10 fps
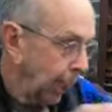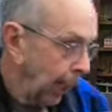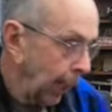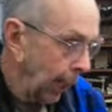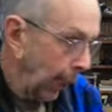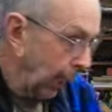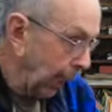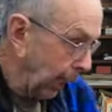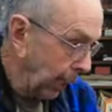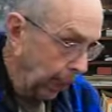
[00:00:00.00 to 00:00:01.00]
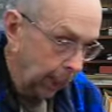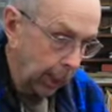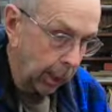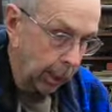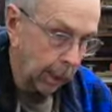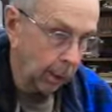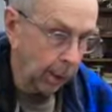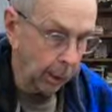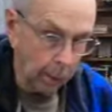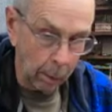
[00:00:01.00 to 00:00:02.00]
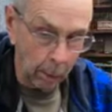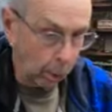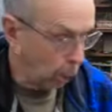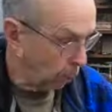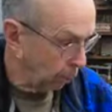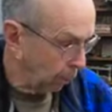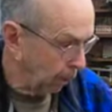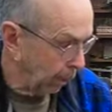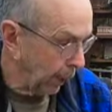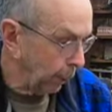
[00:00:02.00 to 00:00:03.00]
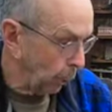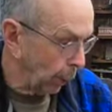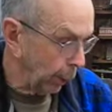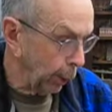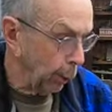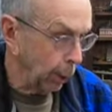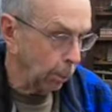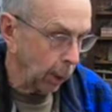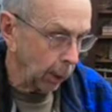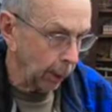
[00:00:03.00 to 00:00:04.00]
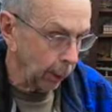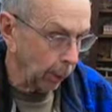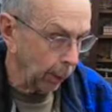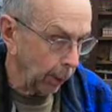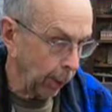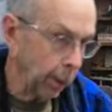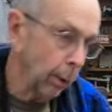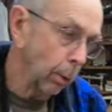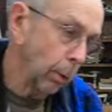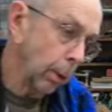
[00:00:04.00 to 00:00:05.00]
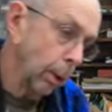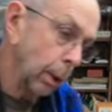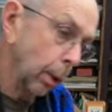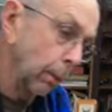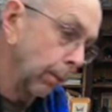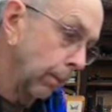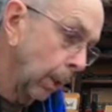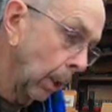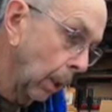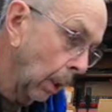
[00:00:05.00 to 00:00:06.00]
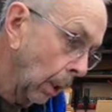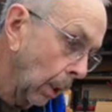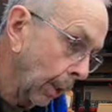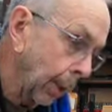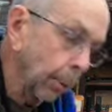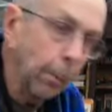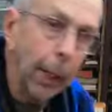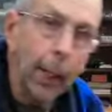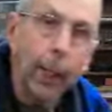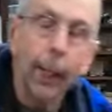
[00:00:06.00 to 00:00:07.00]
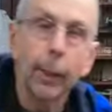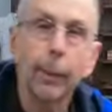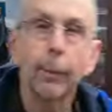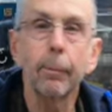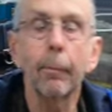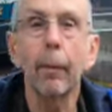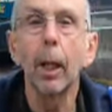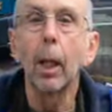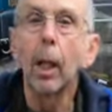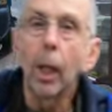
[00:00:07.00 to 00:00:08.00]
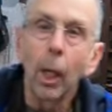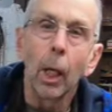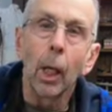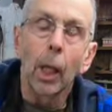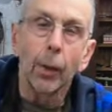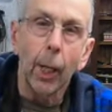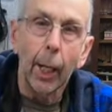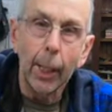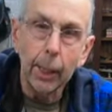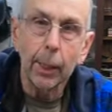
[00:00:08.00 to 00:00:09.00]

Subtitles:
And just so you know, whether you use a bucket or whether you use these bags, the ice